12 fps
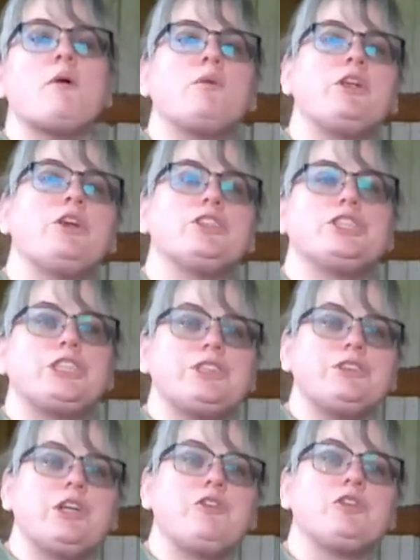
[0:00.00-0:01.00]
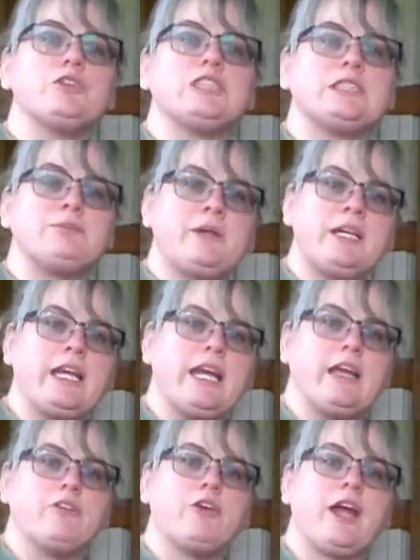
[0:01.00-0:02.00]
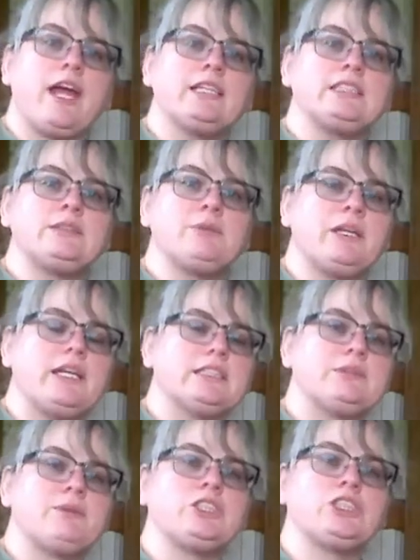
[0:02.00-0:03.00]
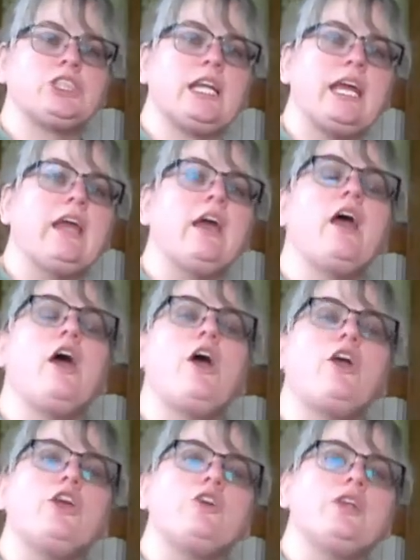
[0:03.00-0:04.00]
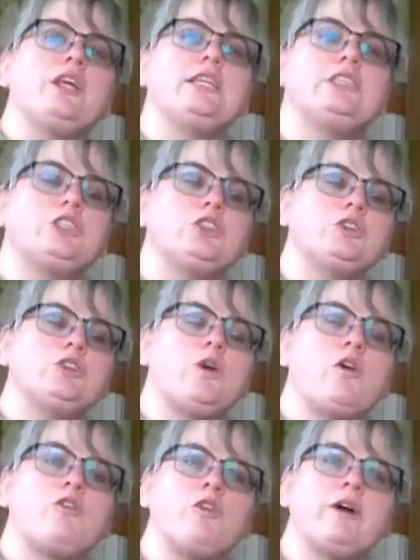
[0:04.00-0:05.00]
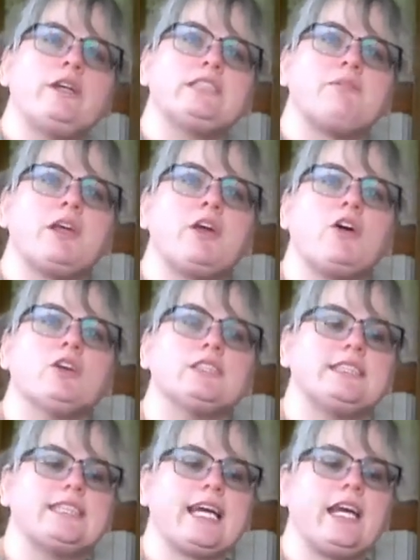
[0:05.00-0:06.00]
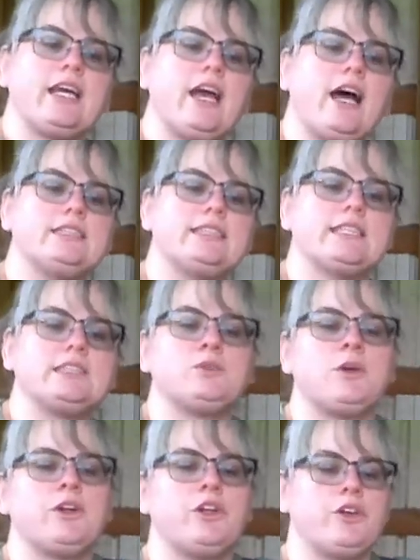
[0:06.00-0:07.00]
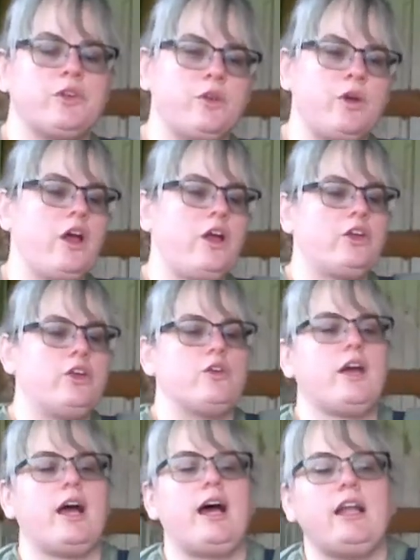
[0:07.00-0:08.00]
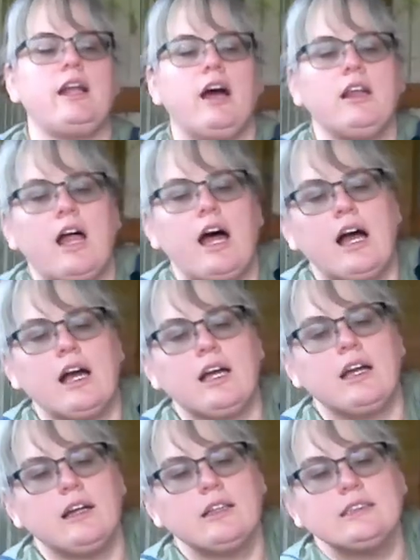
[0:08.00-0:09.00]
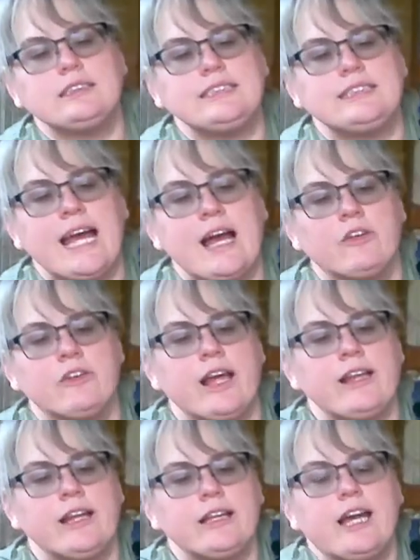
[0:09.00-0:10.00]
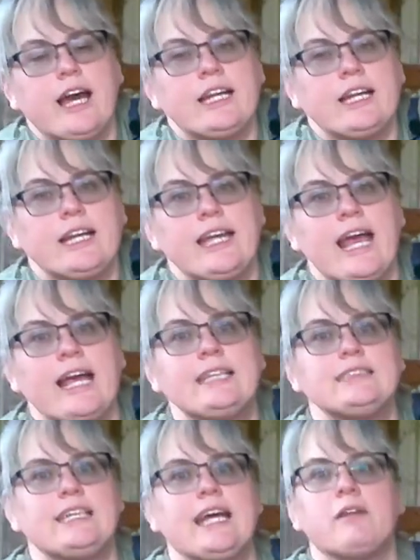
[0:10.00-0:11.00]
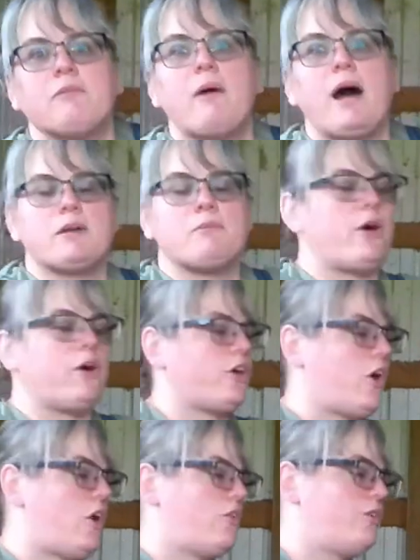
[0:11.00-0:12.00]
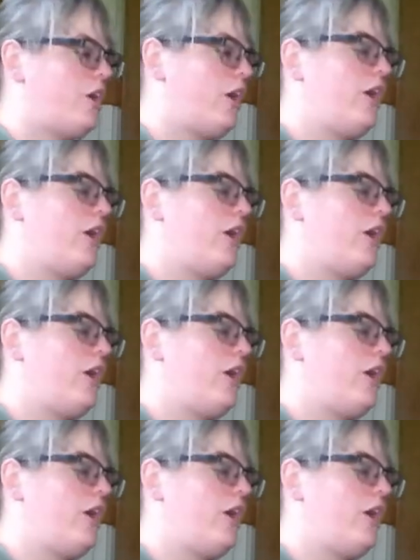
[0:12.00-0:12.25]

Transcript: But when you're shearing for spinning, for hand spinning especially, you need to avoid something called second cuts. That's where you, you cut a lock down and then cut it again to get the bottom part off.